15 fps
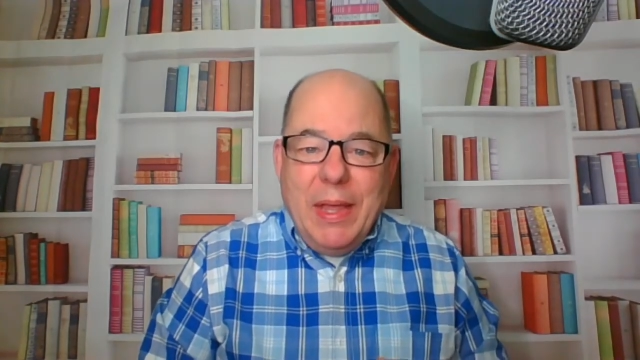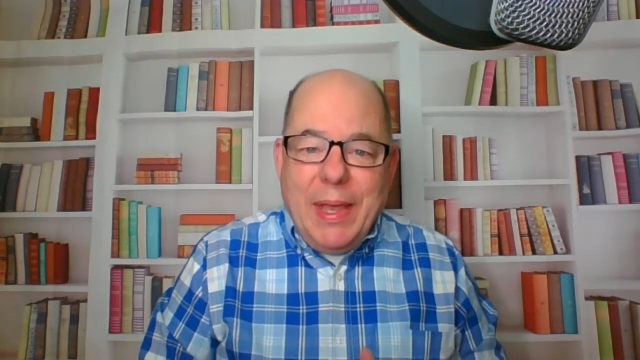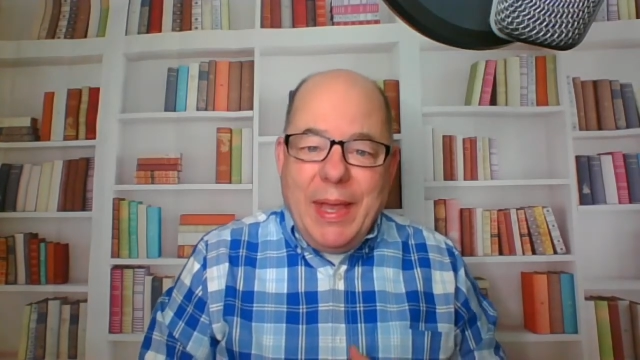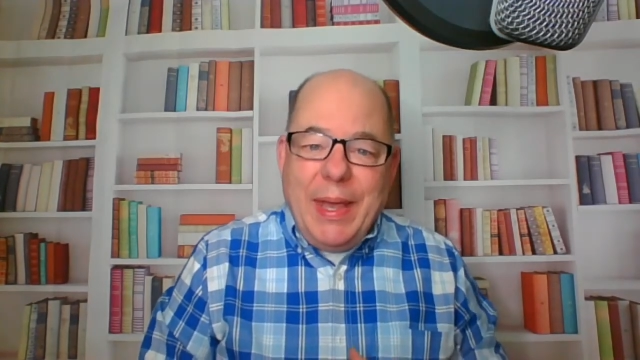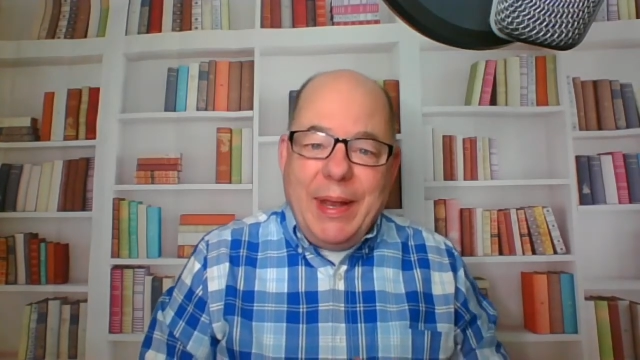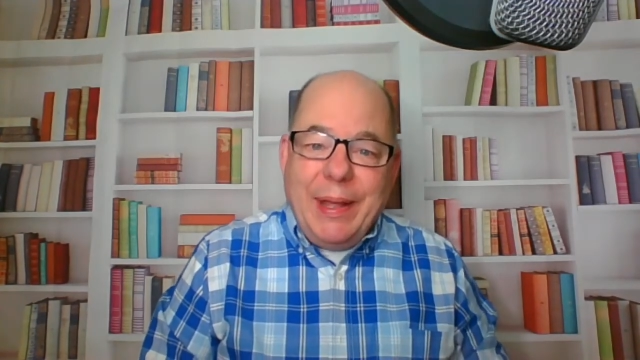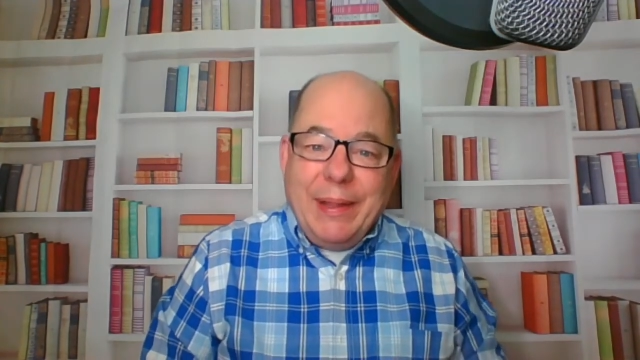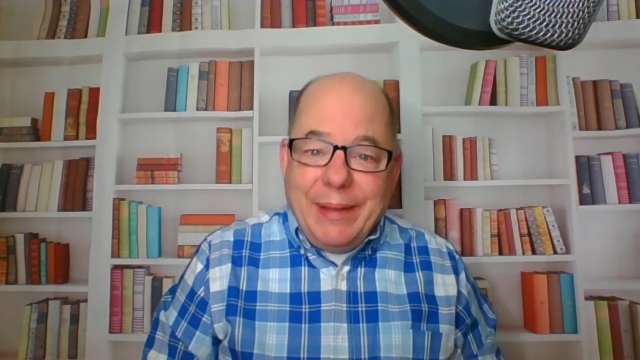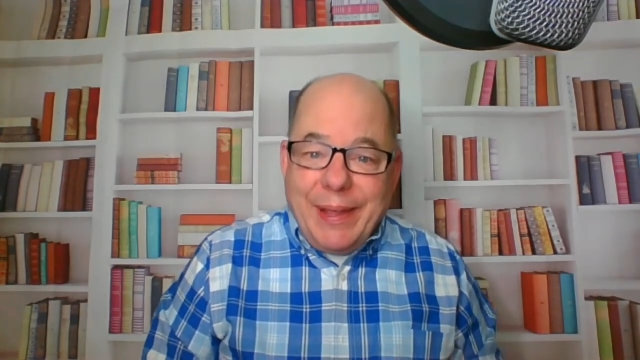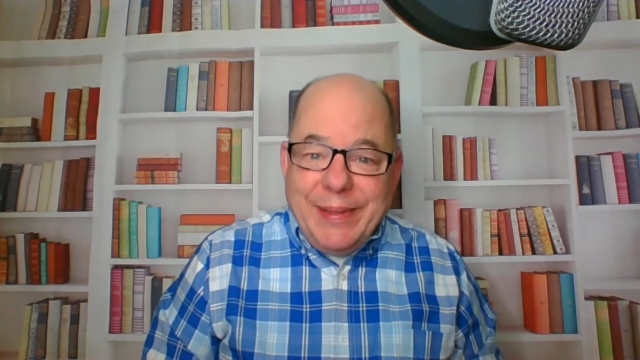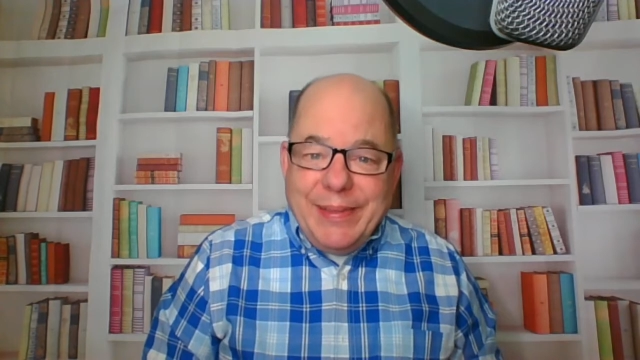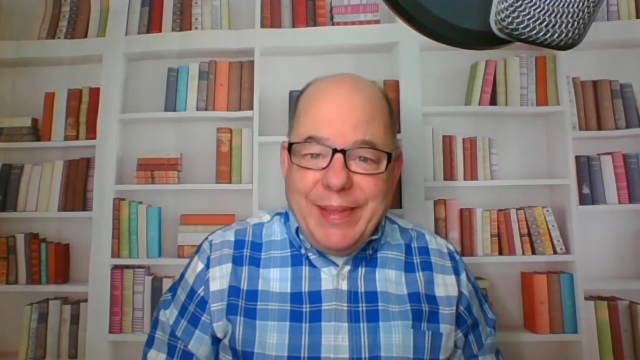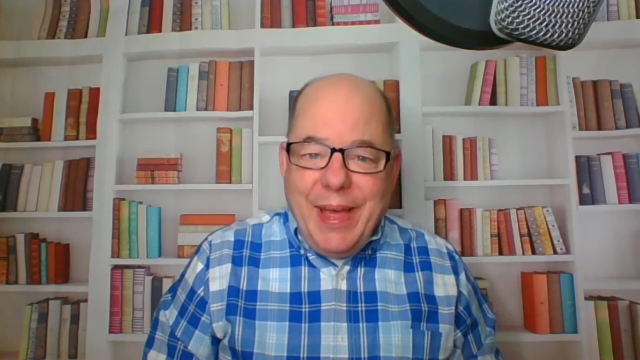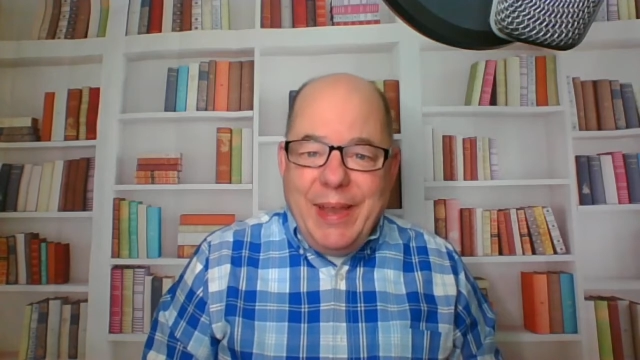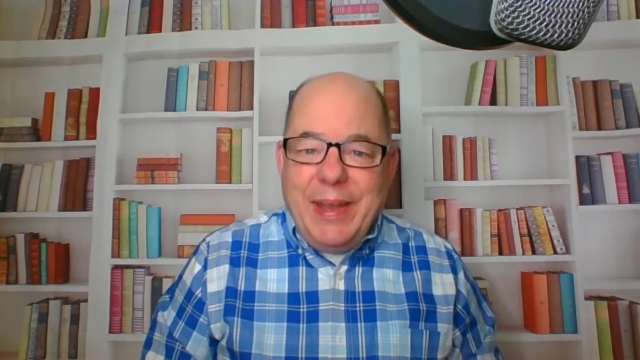and I like
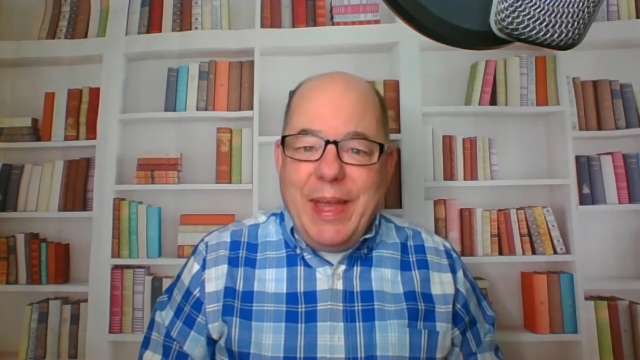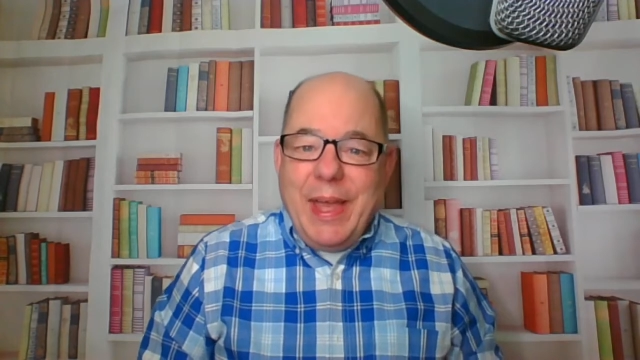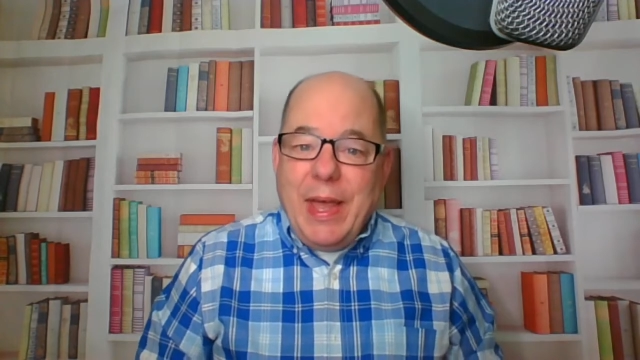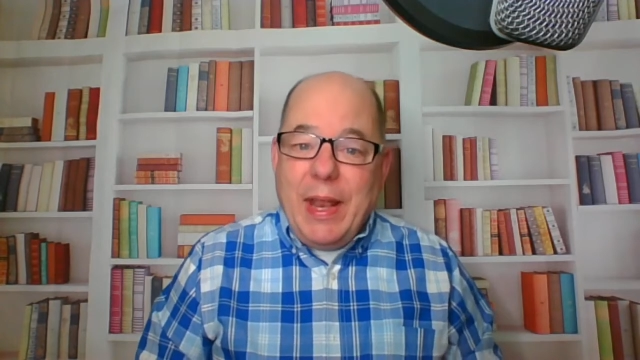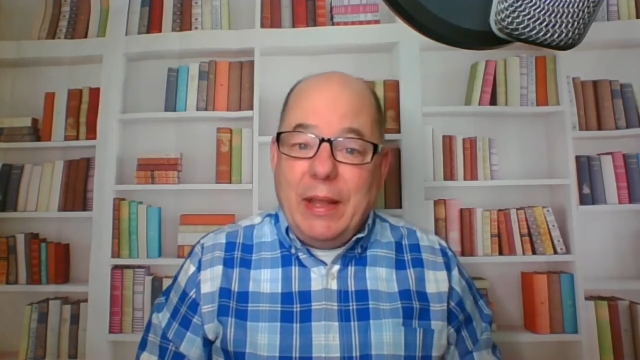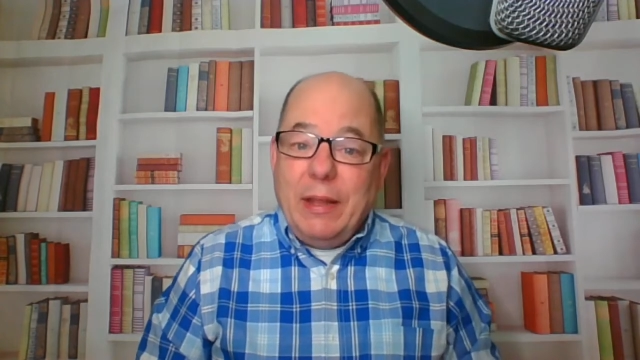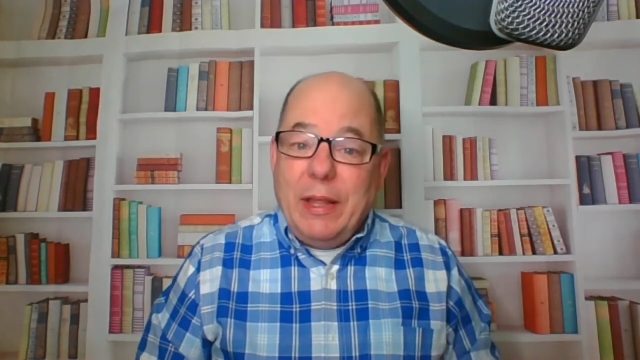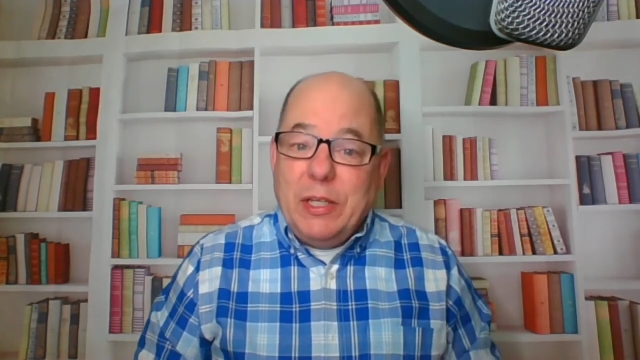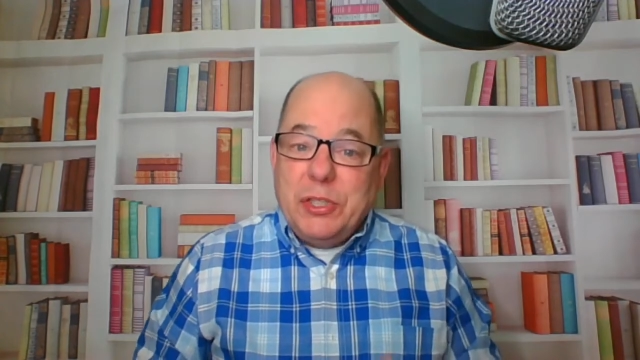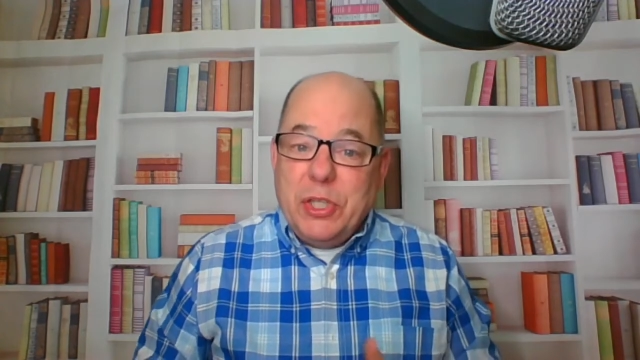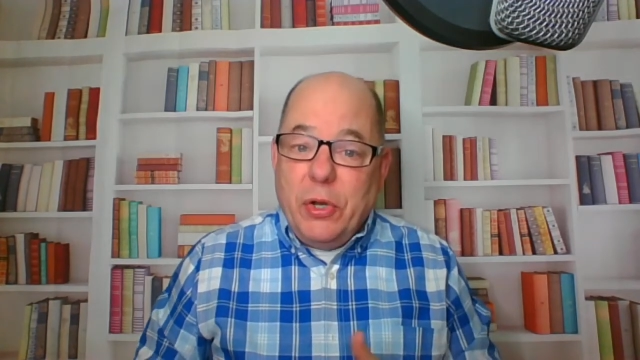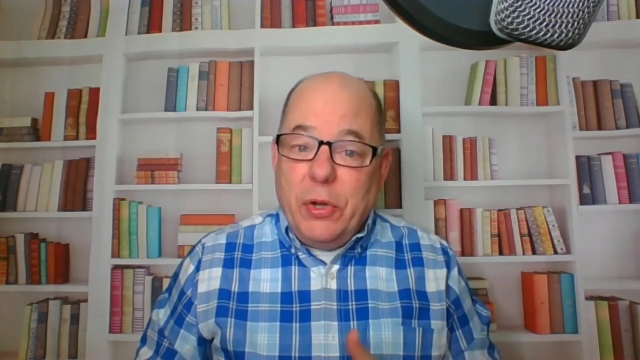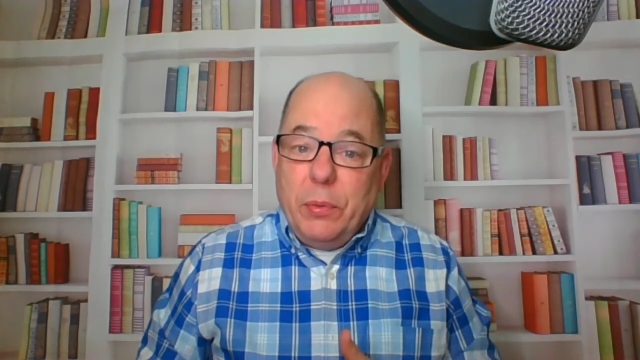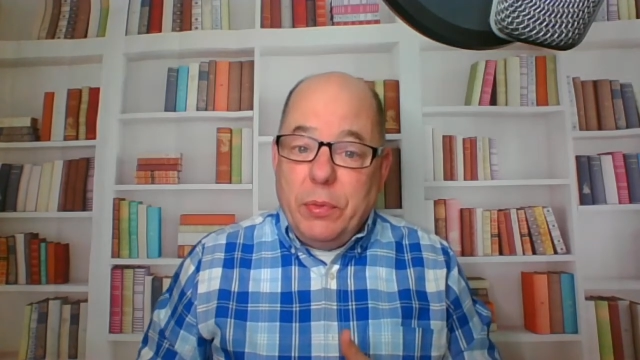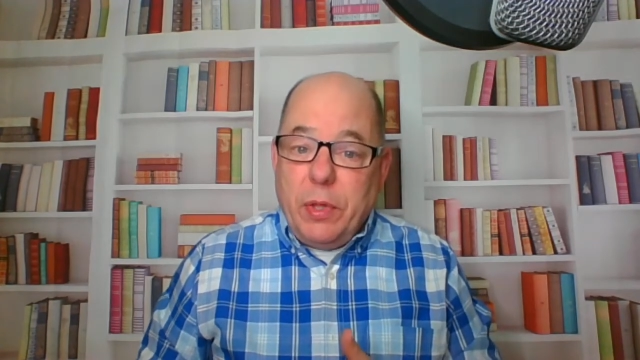that, and I like
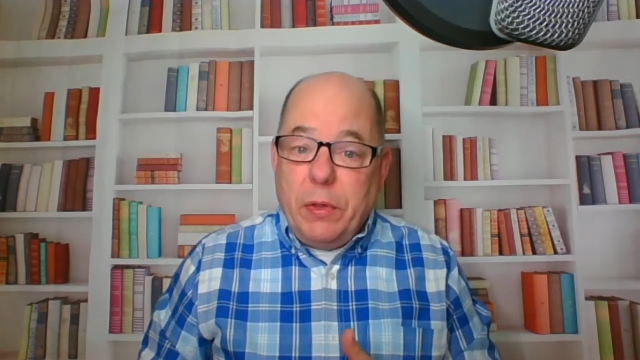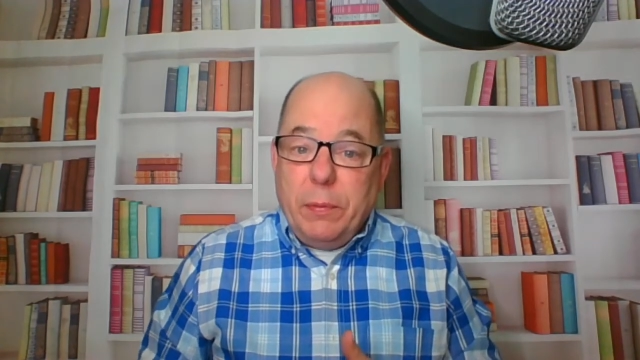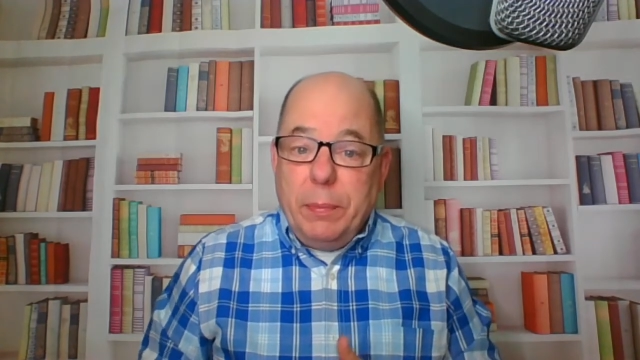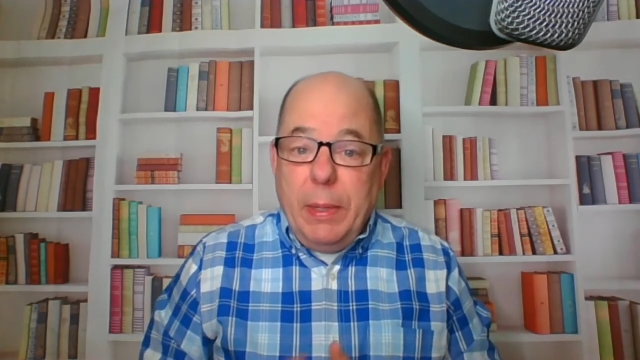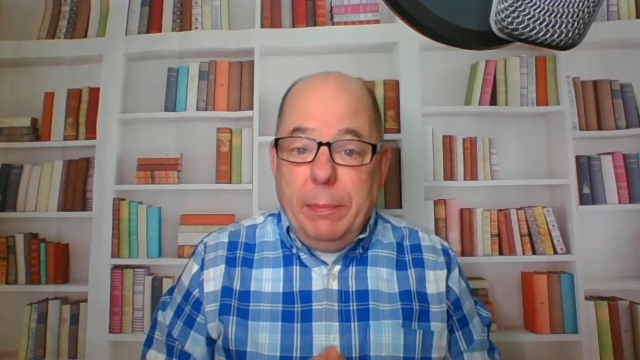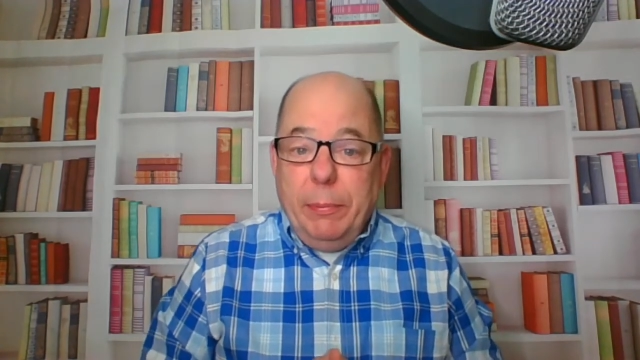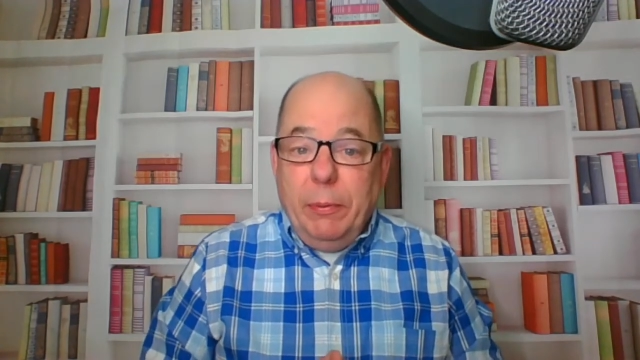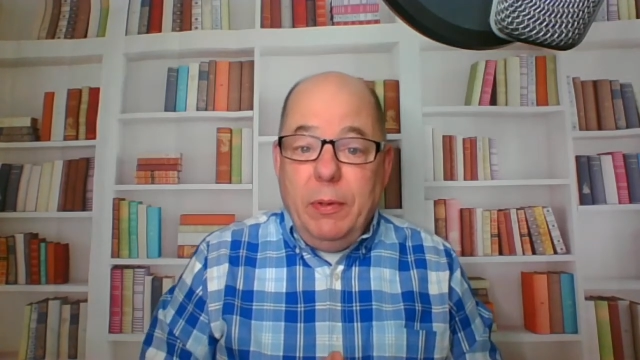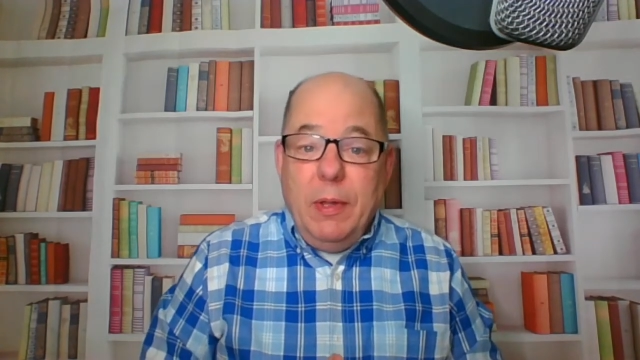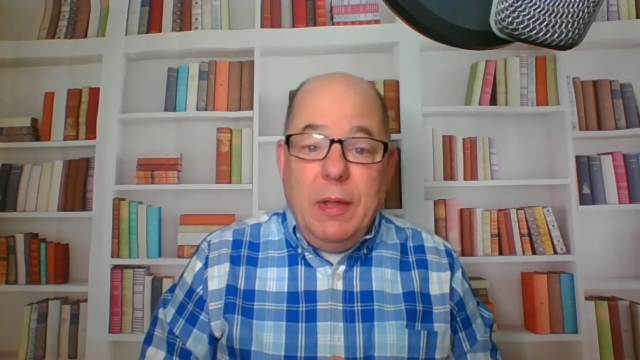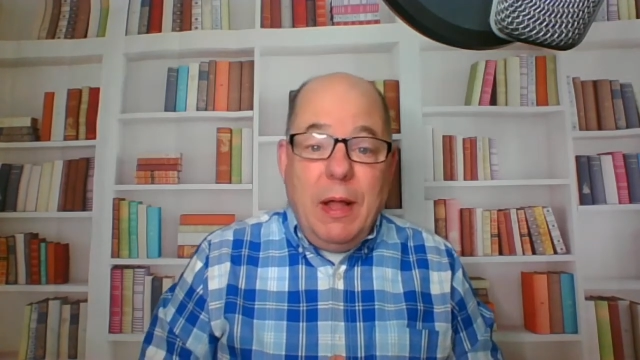sharing it with other people.